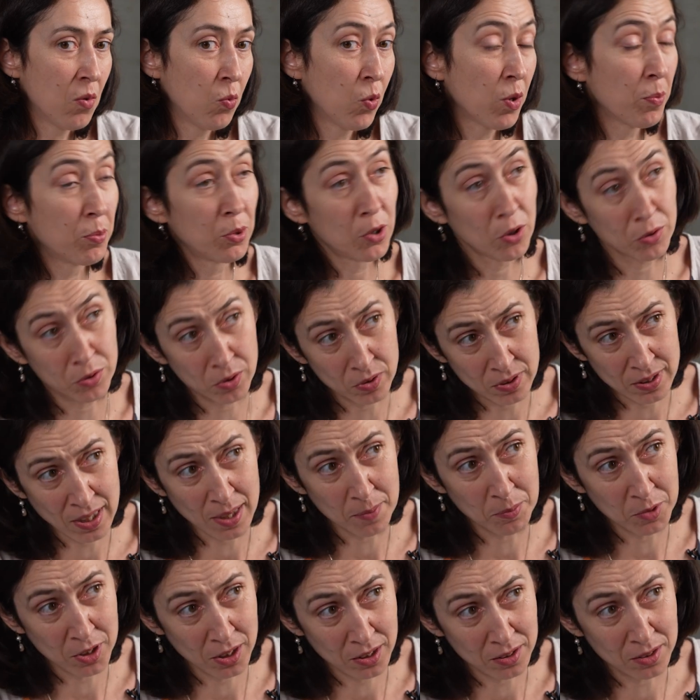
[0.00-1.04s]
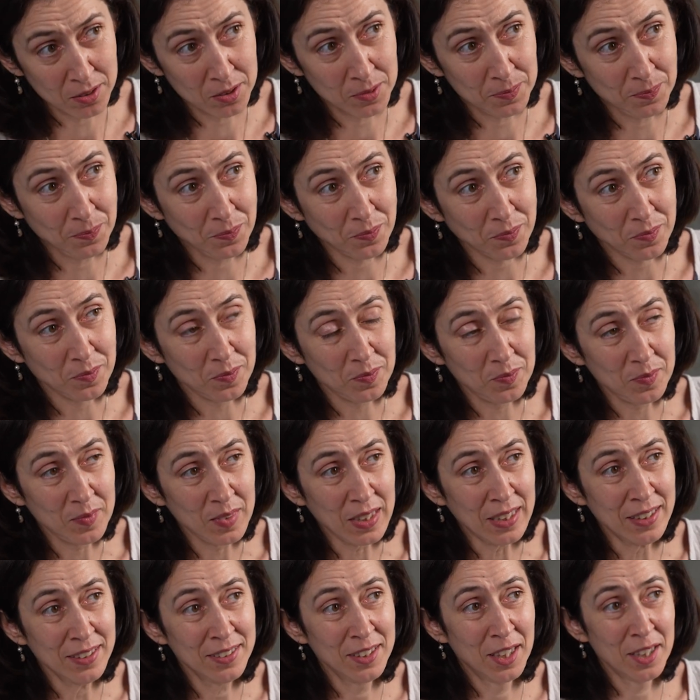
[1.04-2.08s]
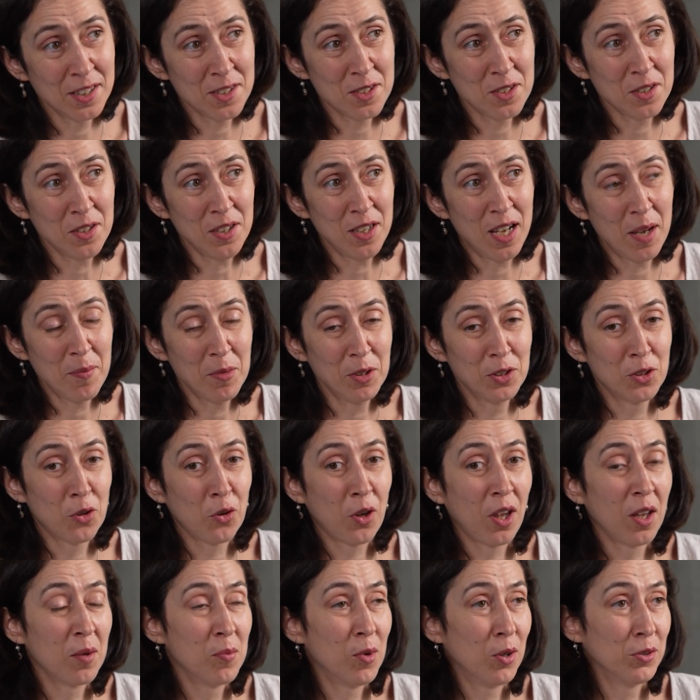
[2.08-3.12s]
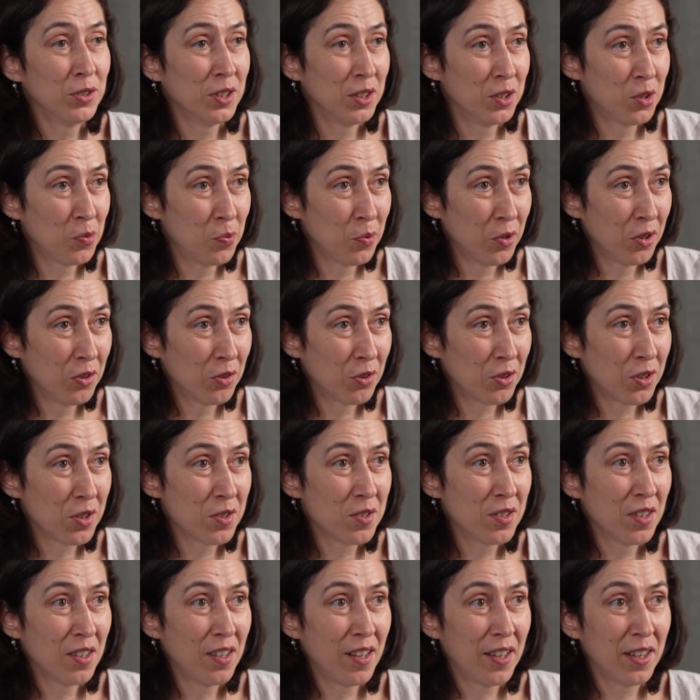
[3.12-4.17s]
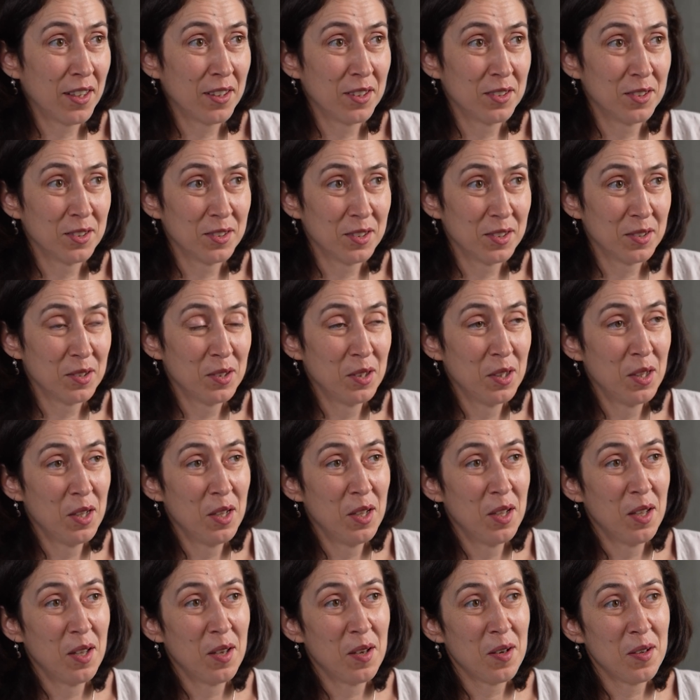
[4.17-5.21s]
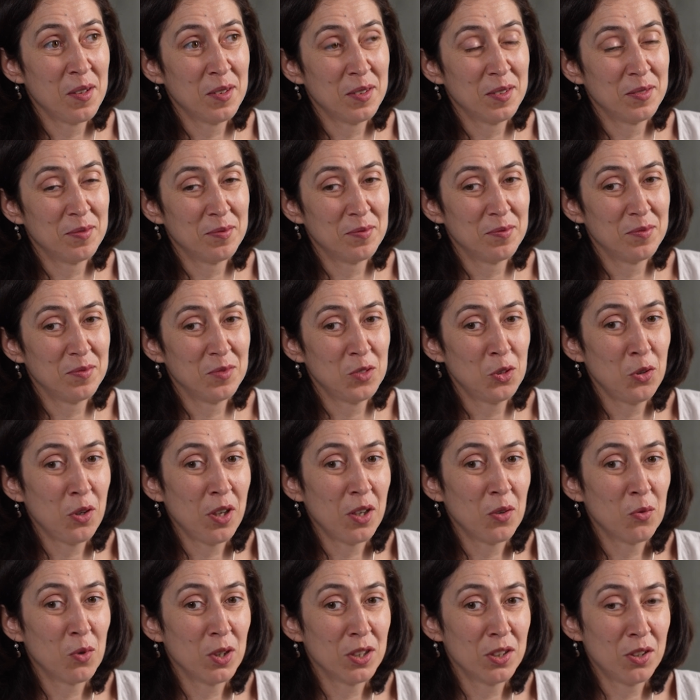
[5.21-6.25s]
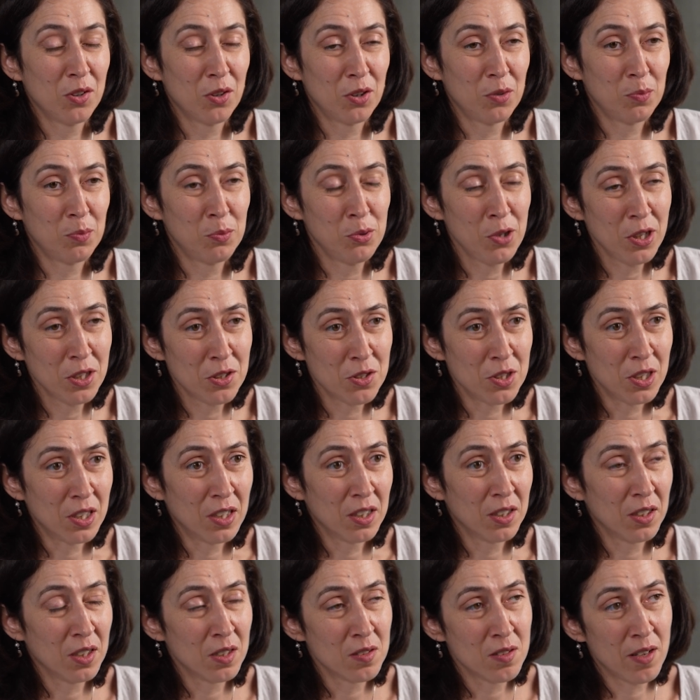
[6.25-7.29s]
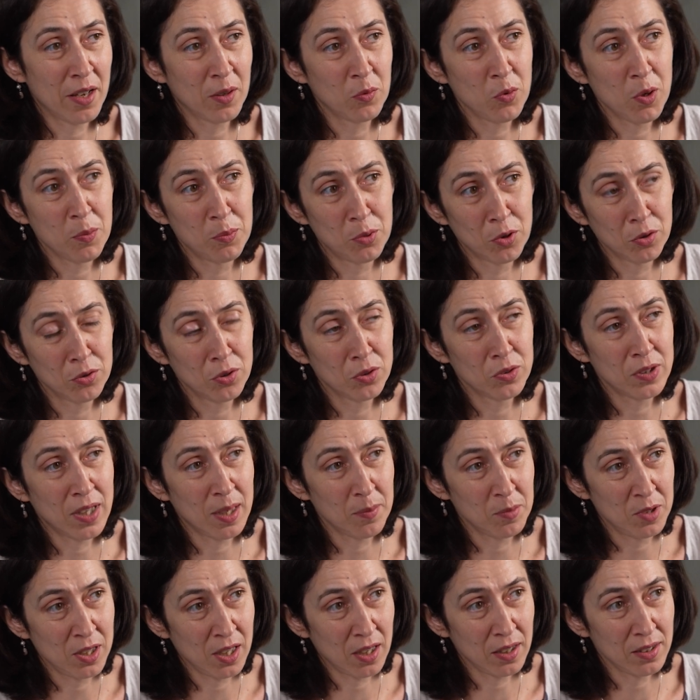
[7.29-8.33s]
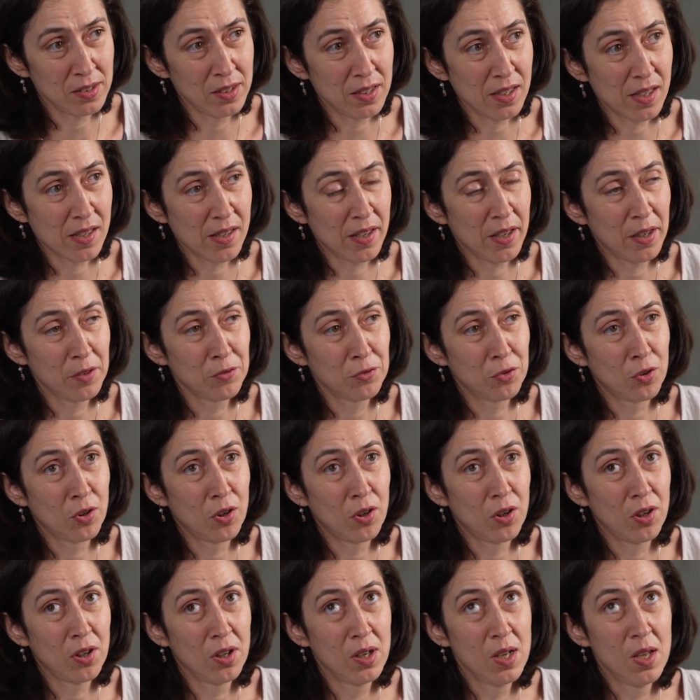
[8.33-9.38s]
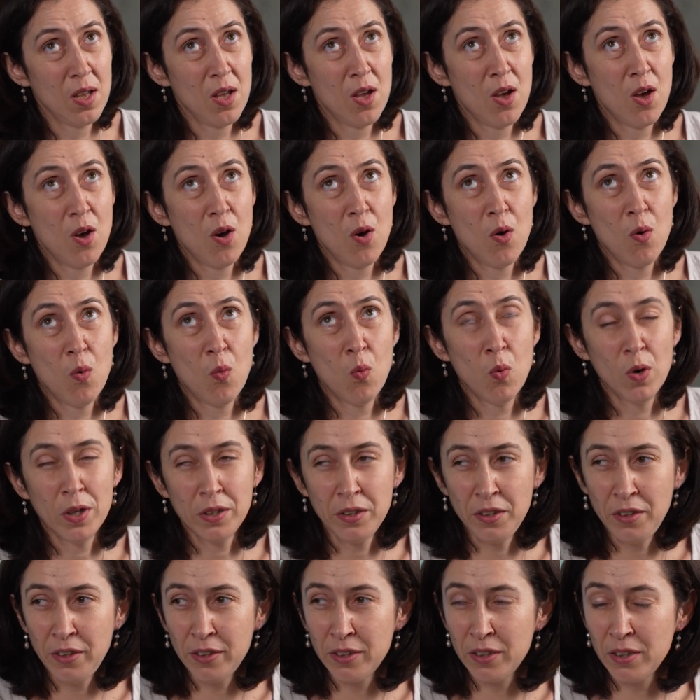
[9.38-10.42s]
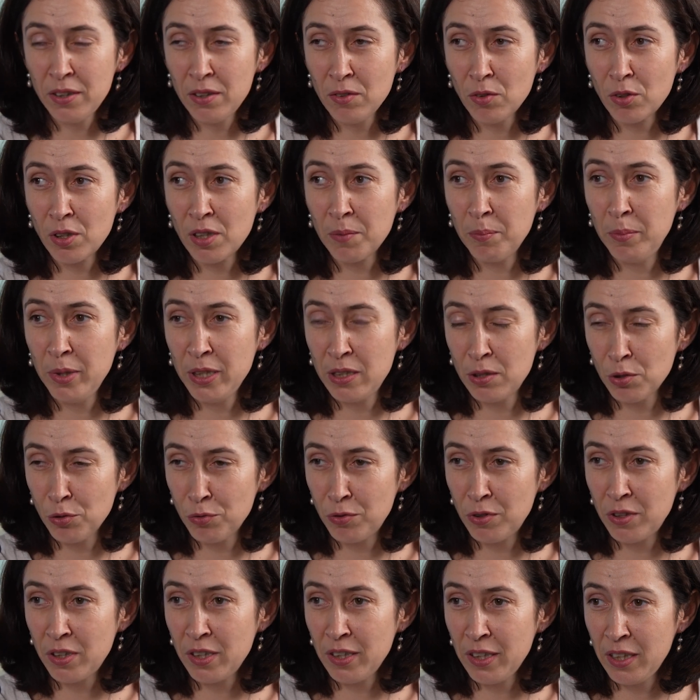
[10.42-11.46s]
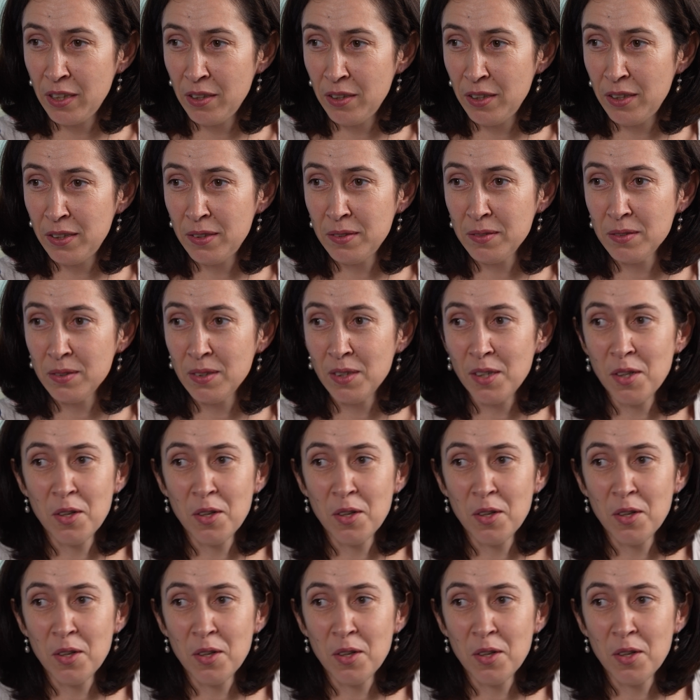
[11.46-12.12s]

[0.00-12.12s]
We prototyped it. That's, I mean, talking about entrepreneurs and like doing what you're preaching is like we prototyped the idea, and for 1 year or a bit over a year,